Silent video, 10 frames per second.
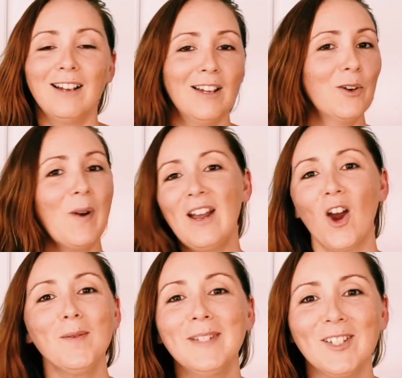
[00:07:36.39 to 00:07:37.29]
We're
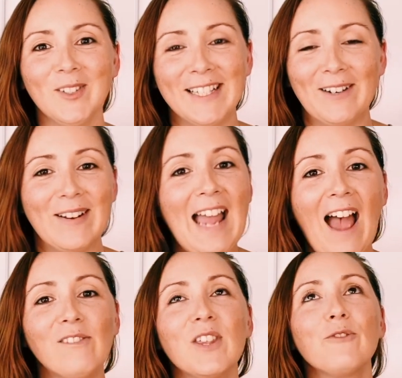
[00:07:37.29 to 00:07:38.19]
homeschooling. We
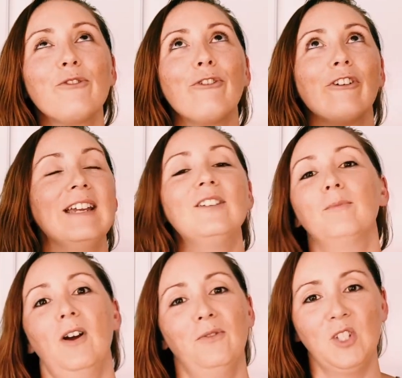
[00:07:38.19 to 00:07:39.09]
have the
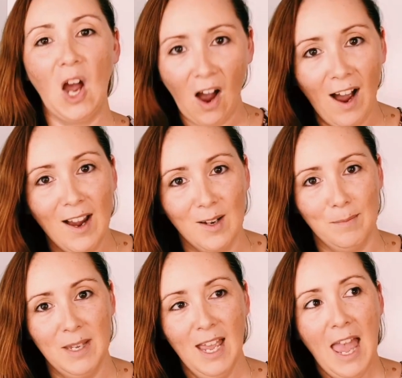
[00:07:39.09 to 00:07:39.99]
freedom of
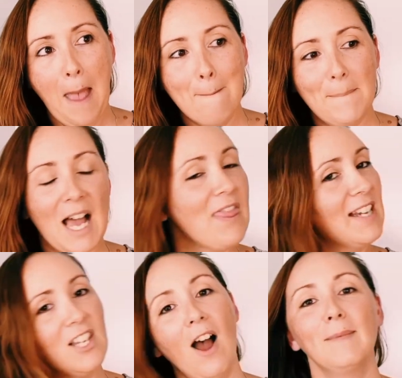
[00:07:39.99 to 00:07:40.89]
time, but
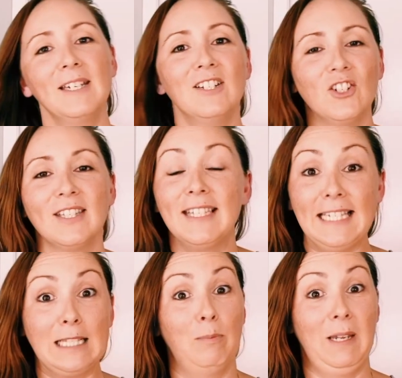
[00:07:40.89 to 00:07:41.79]
that time can just
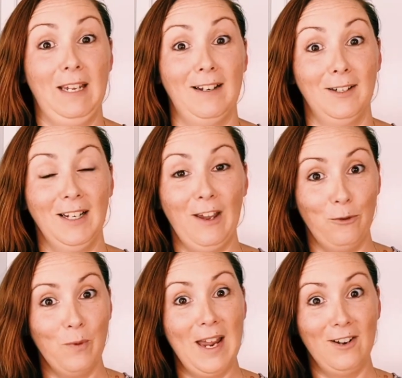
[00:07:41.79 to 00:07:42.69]
disappear if
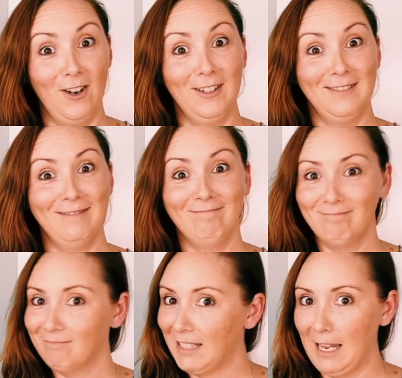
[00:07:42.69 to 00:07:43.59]
we're not
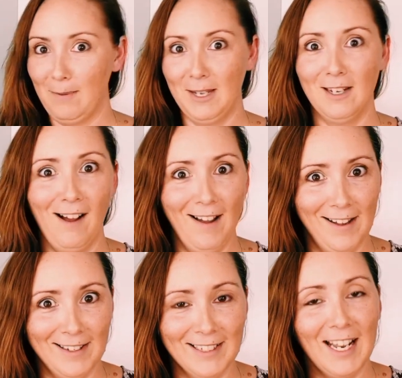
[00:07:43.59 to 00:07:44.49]
keeping an eye
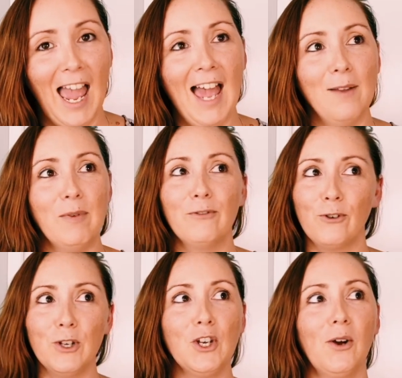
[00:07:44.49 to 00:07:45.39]
on it. And before
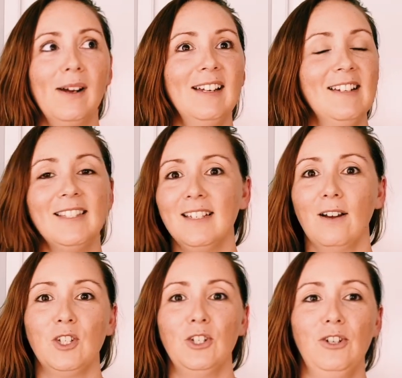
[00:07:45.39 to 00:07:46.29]
you know it, it's the
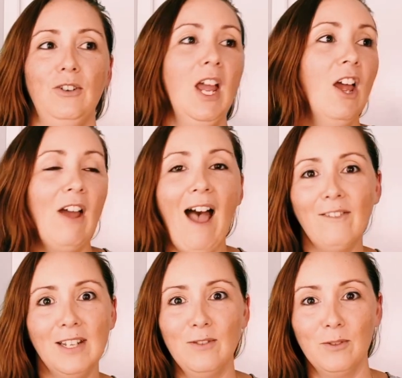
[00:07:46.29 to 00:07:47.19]
afternoon,
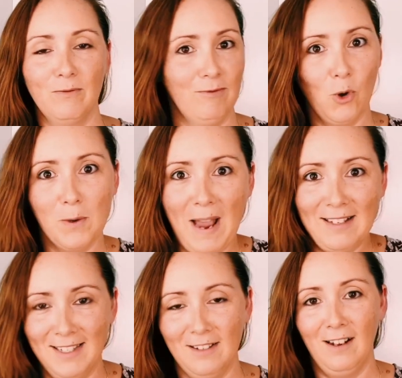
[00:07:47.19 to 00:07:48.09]
haven't even thought about
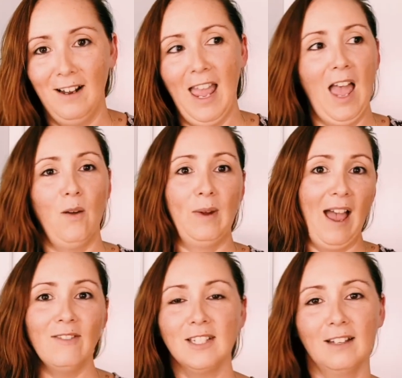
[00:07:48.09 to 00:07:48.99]
dinner, and we
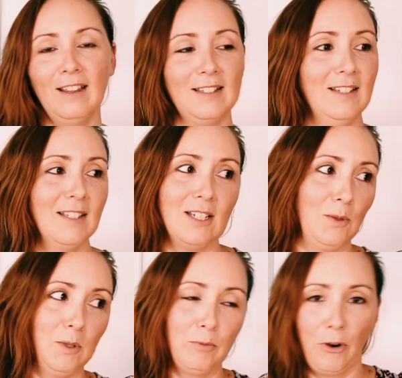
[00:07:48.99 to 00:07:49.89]
haven't done lessons because
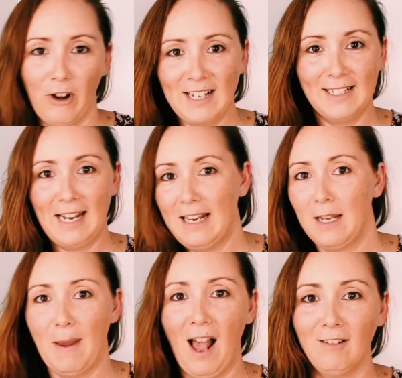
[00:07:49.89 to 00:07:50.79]
we're procrastinating
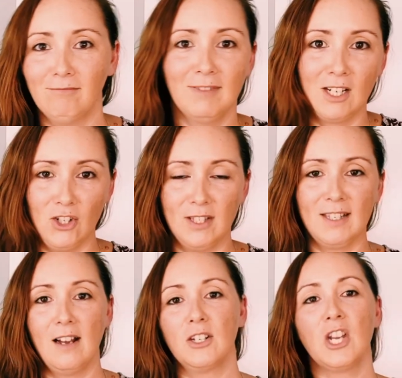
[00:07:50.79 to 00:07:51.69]
about such and
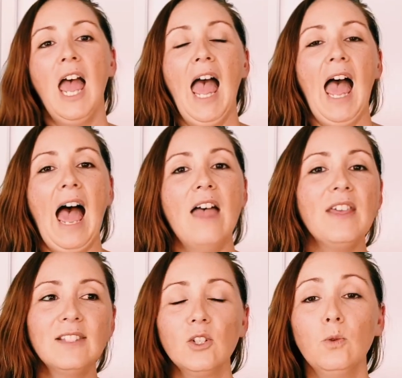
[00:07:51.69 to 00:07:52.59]
such. And
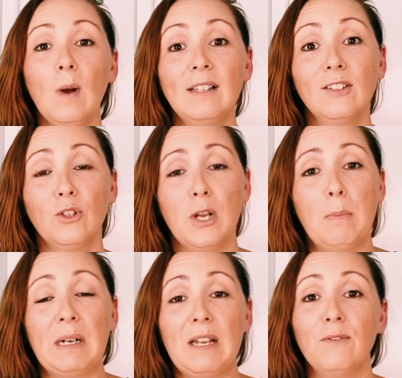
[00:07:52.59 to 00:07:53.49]
that's all well and good.
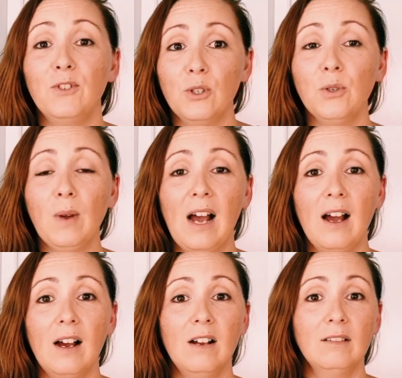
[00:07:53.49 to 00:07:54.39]
But if you
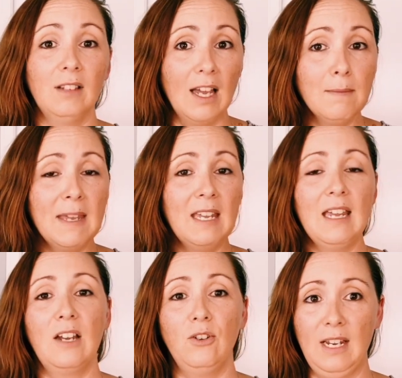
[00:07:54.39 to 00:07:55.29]
are like me
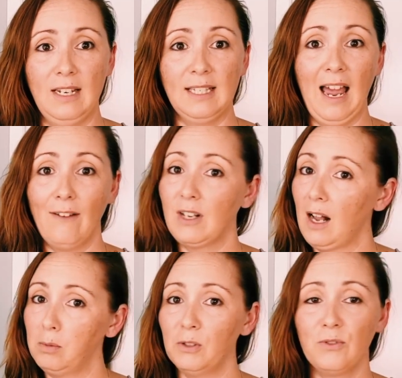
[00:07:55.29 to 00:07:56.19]
and you need to have a
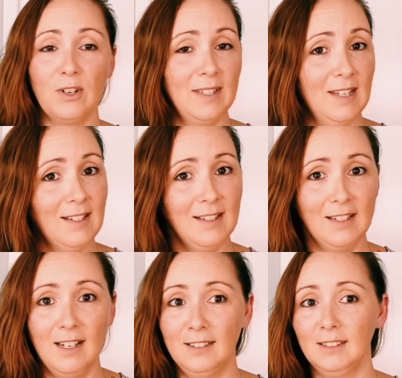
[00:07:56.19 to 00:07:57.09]
couple of those things
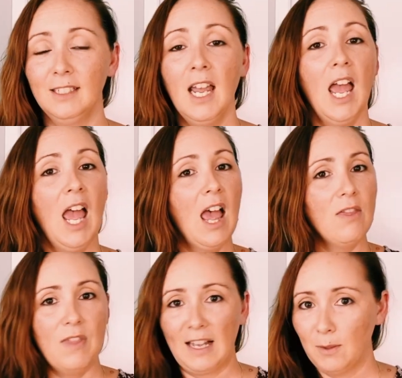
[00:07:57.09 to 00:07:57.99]
done,
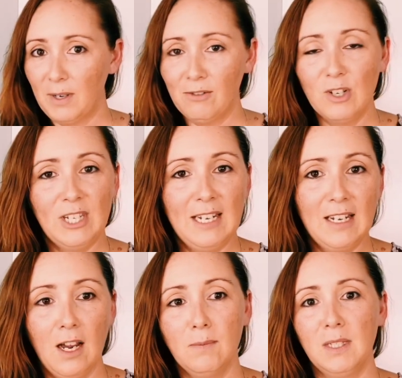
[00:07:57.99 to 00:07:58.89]
that's where routine
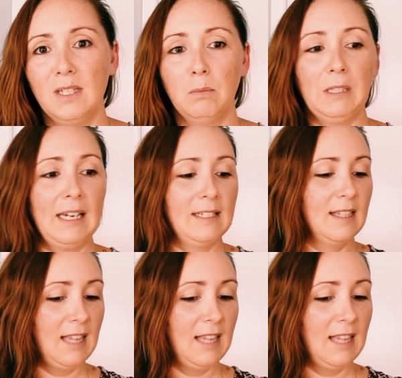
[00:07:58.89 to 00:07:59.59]
comes into place.